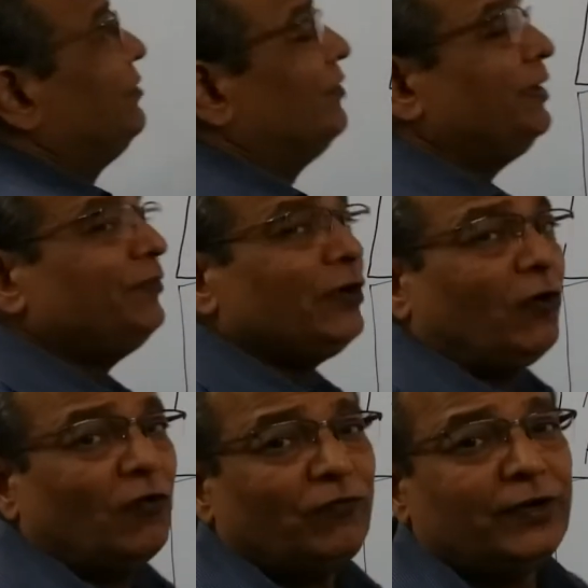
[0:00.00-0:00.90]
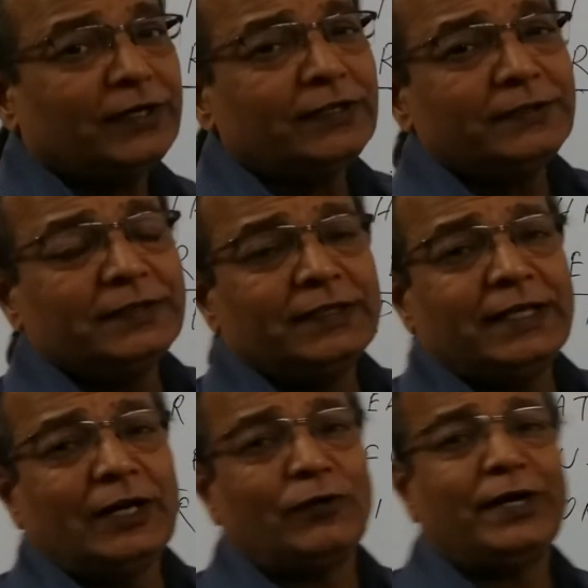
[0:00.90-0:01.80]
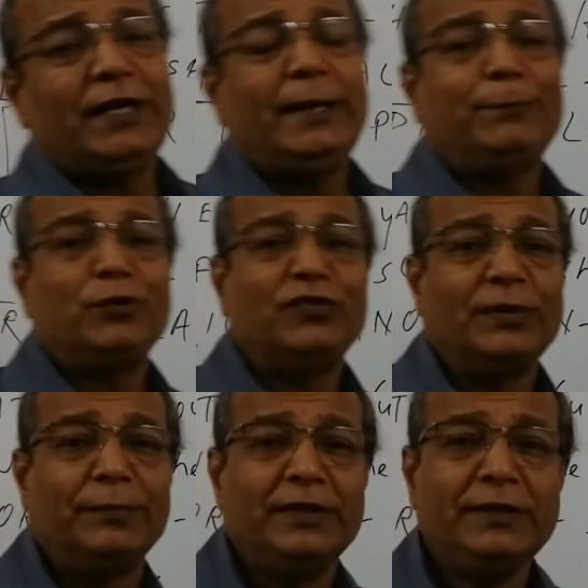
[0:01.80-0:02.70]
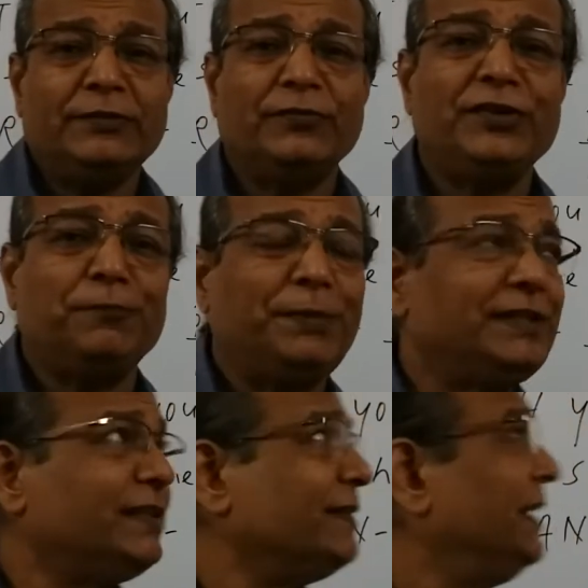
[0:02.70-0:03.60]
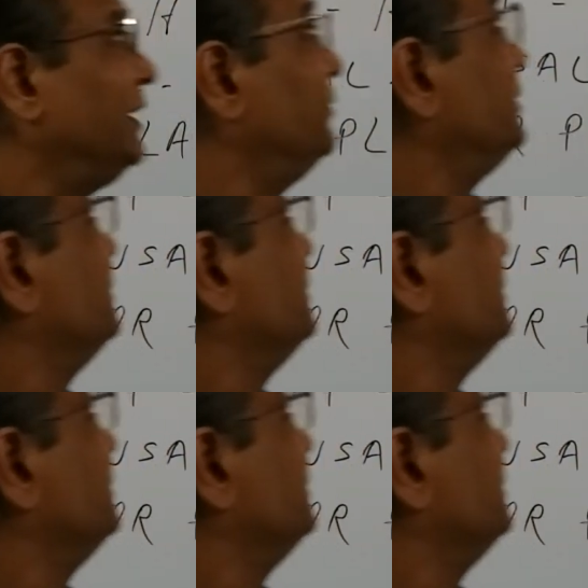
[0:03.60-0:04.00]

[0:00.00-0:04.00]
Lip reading: When we offer our help to someone, we speak this language.